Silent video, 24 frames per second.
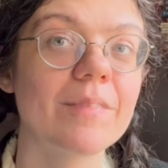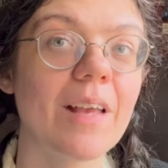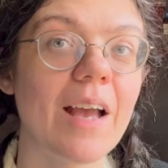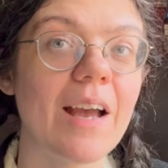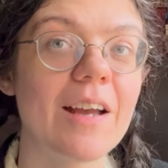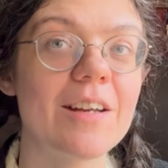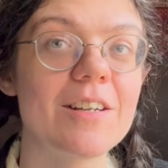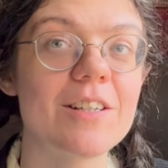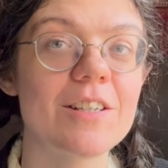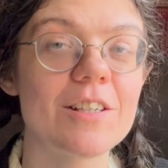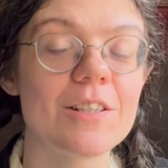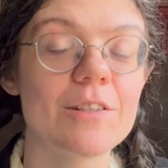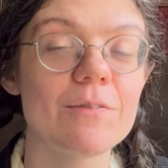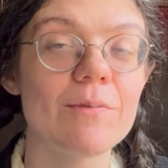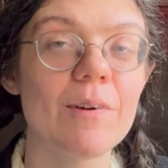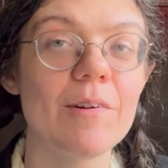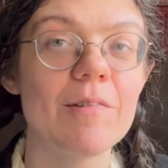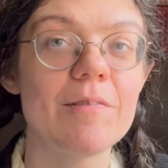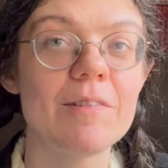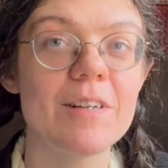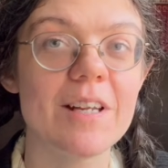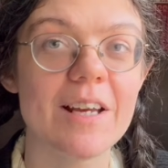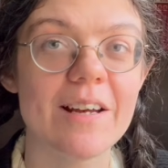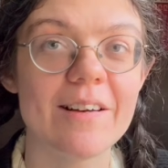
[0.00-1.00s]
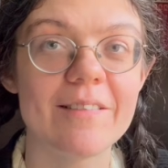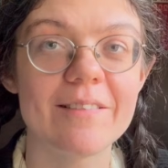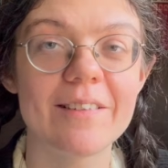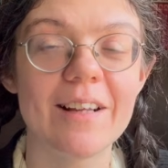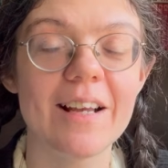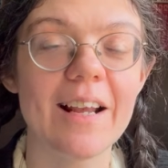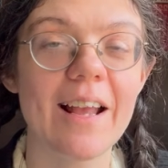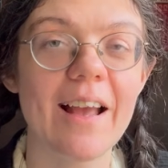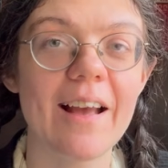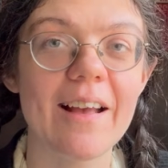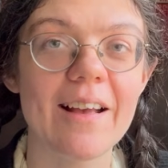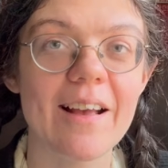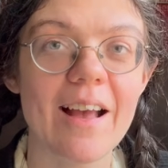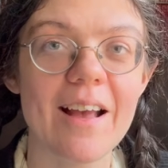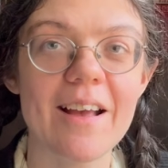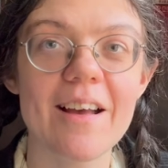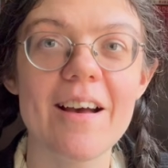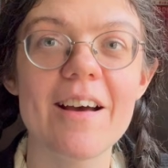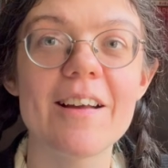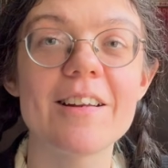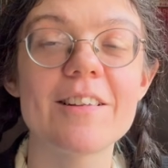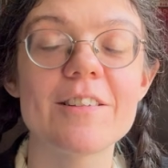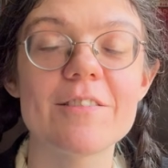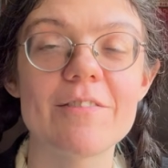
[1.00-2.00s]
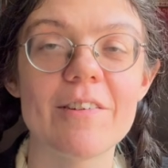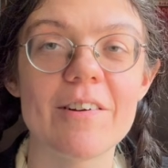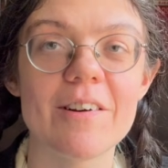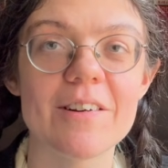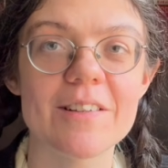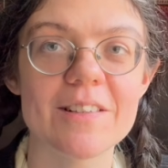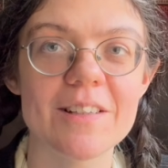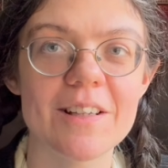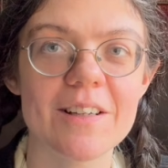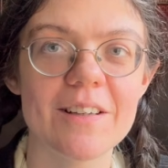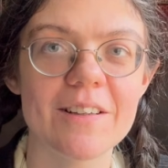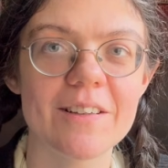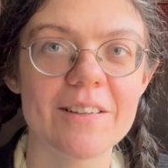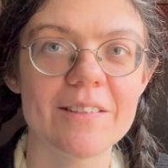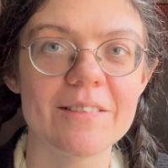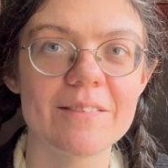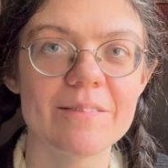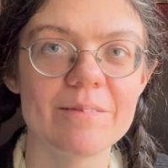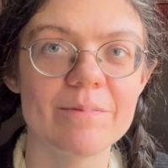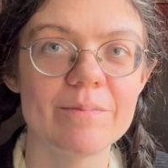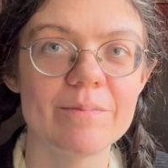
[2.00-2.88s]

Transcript: I just wrote down, like, I got as far as I could.